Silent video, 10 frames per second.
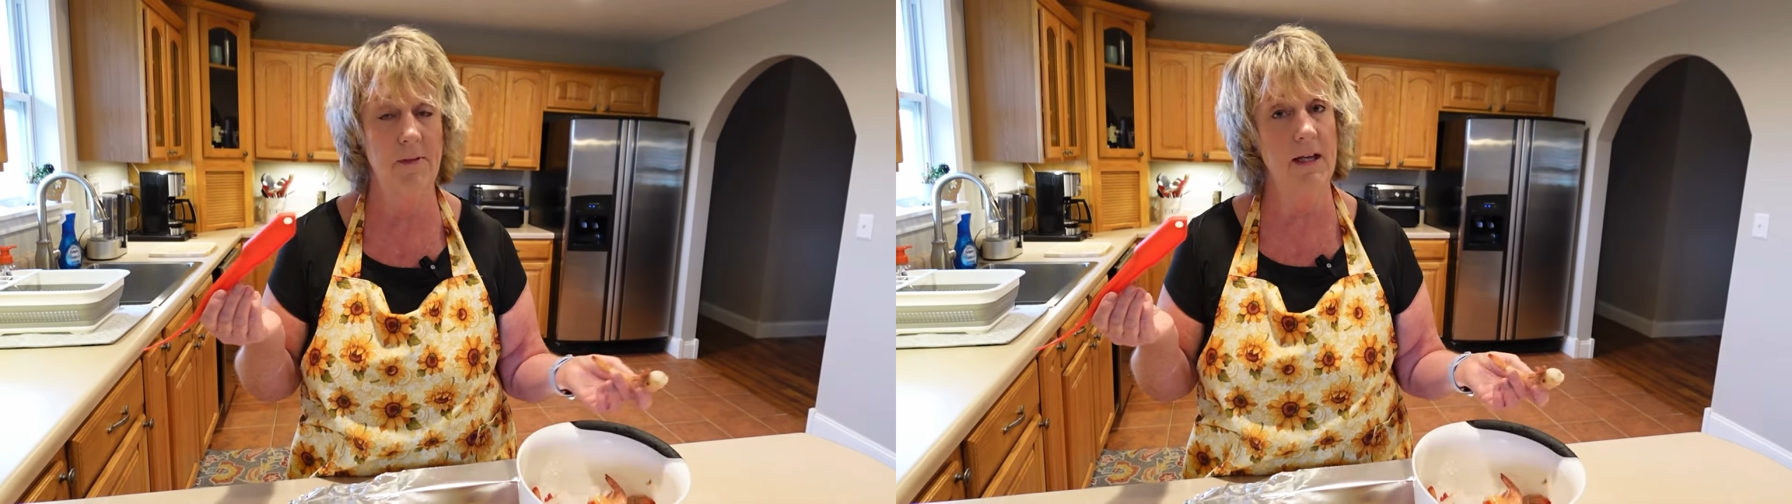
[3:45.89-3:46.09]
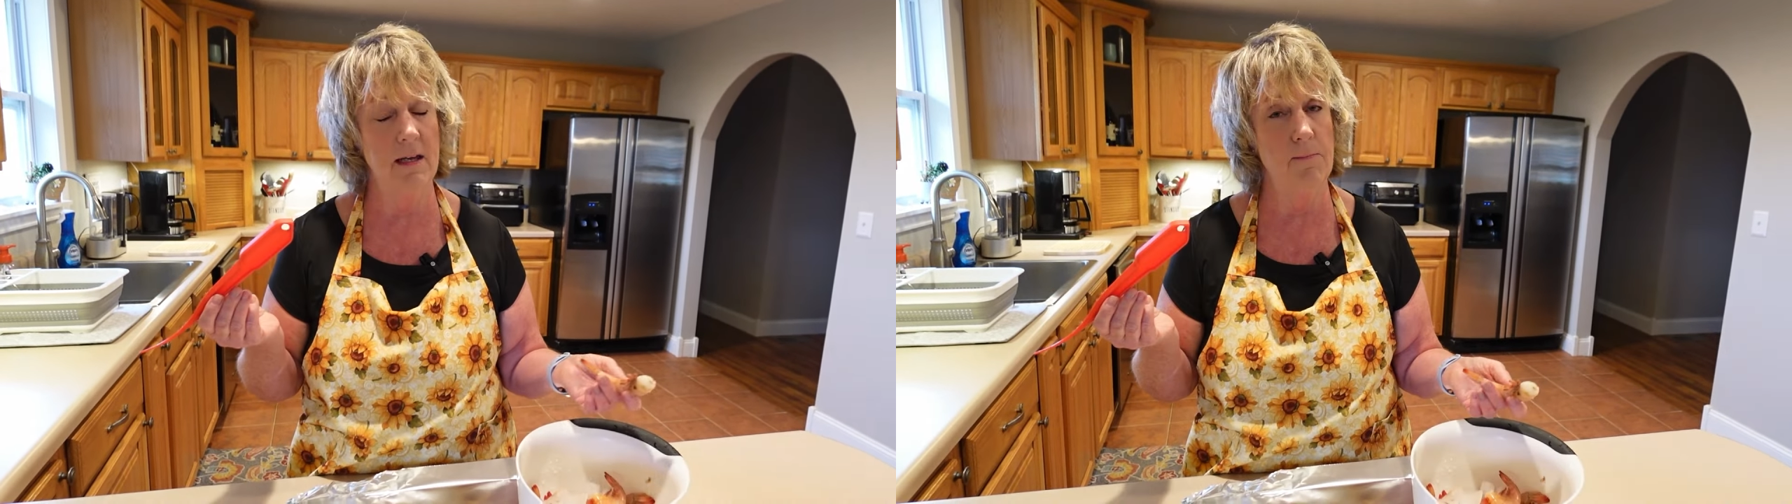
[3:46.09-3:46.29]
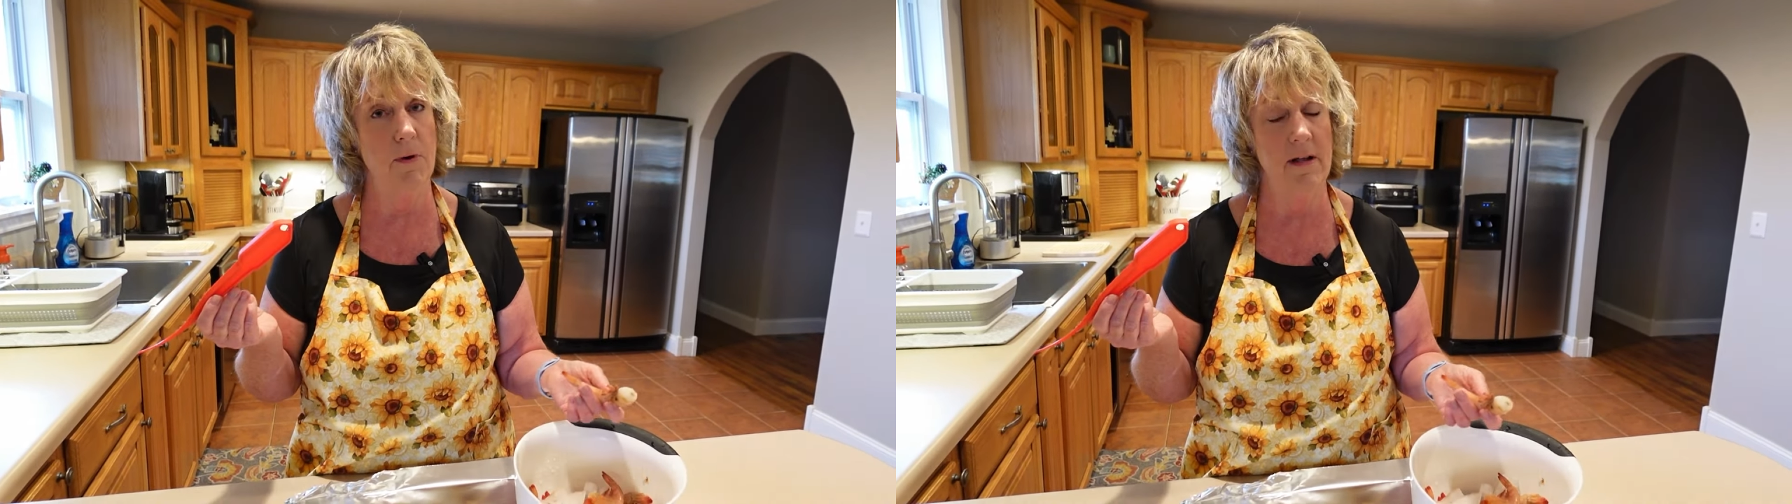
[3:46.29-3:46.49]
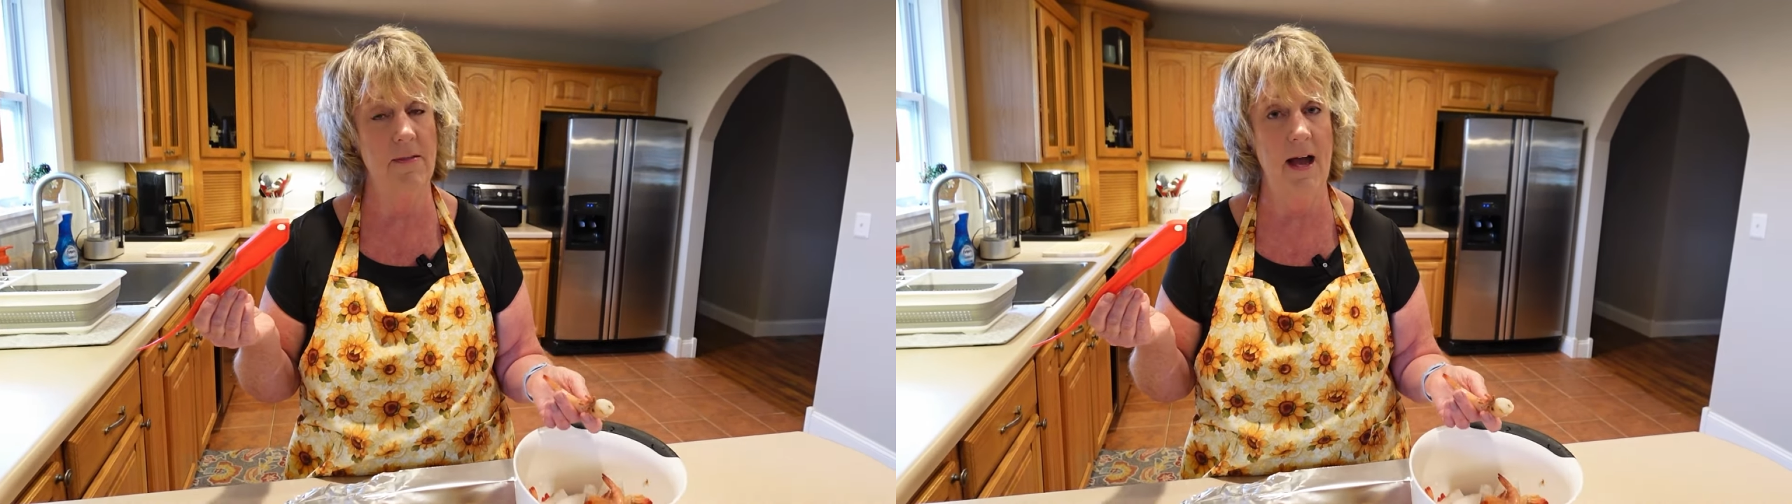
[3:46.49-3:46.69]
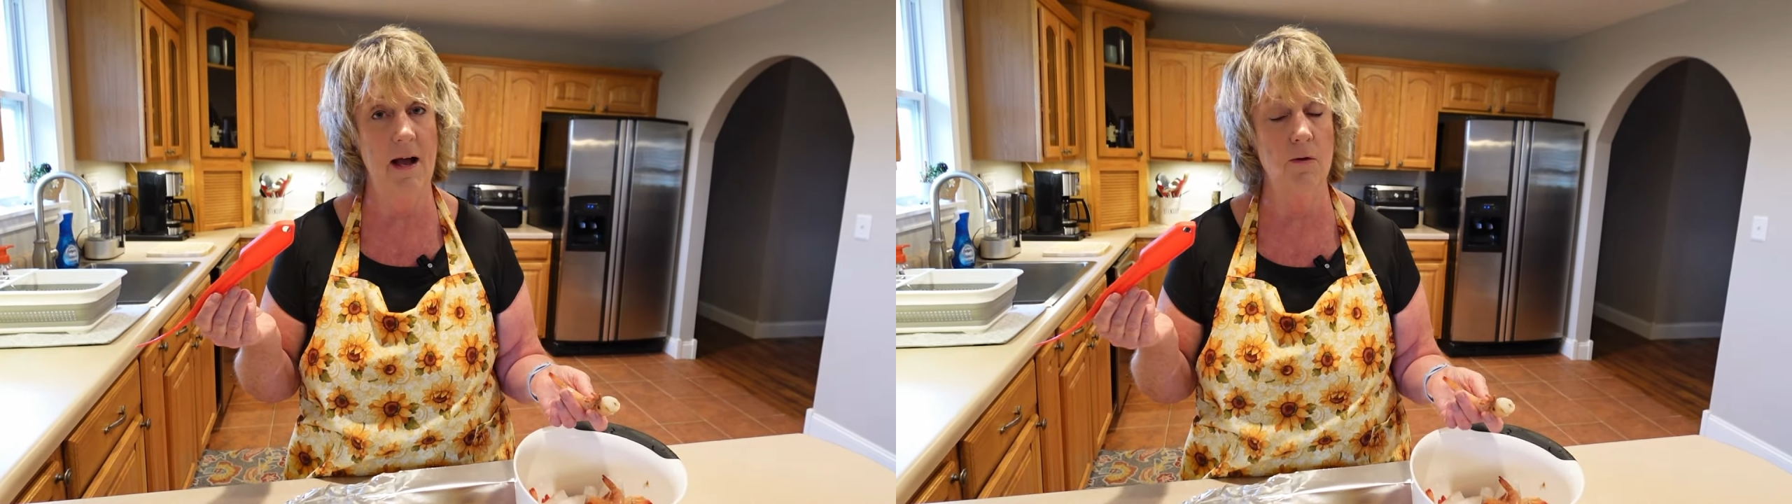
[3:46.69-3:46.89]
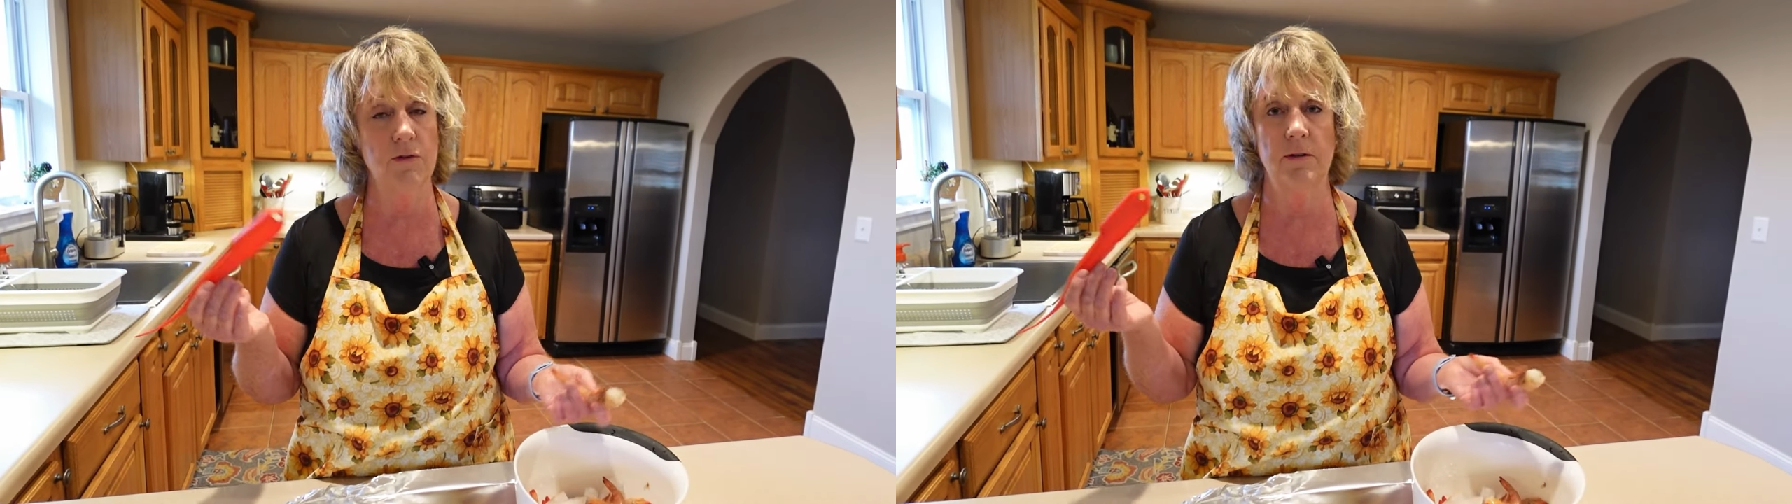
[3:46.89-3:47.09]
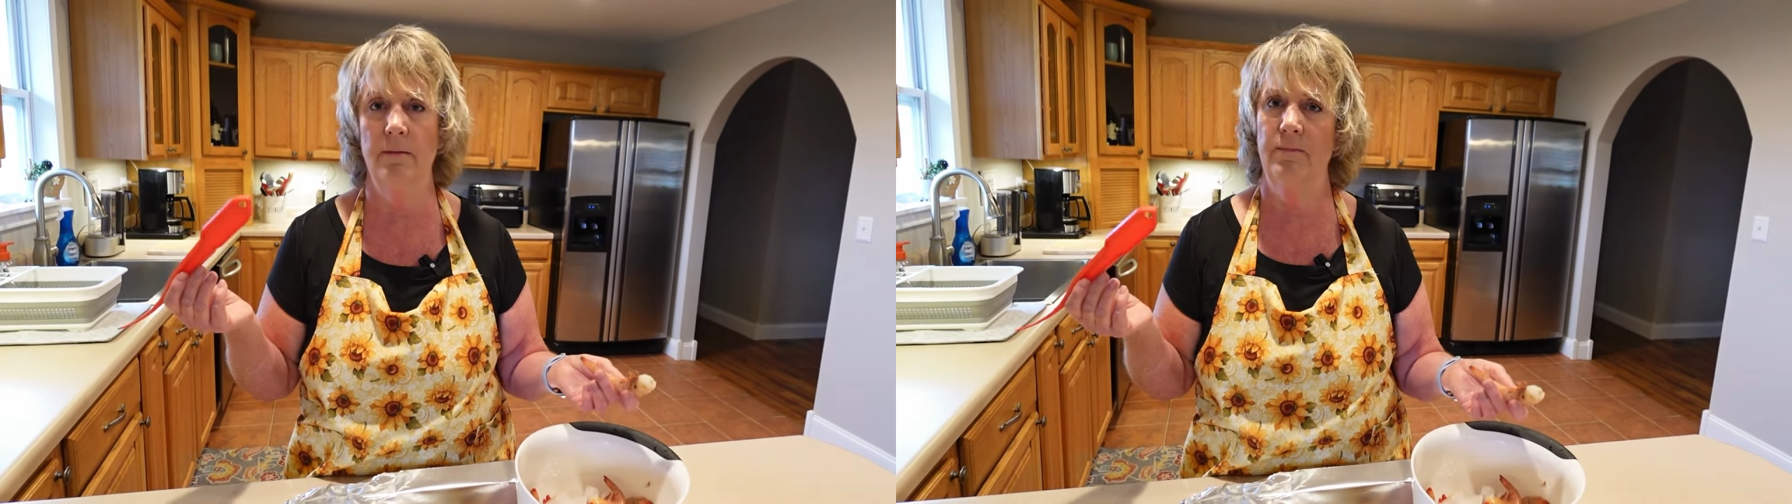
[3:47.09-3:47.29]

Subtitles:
I keep one at the house.